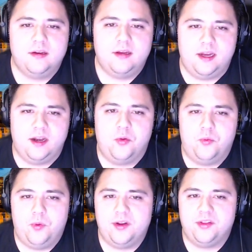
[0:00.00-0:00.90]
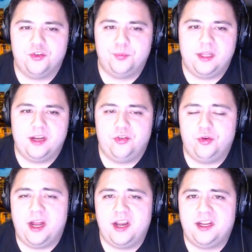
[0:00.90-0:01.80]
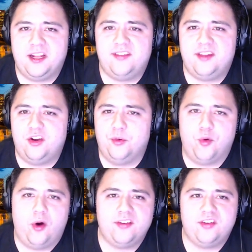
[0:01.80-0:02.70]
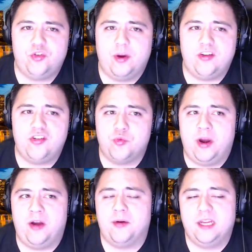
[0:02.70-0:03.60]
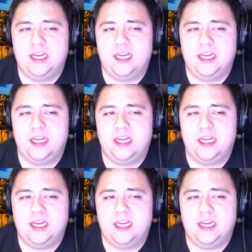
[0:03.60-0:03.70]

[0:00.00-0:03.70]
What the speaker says: you know, one of those players who kind of gets the Dubois situation where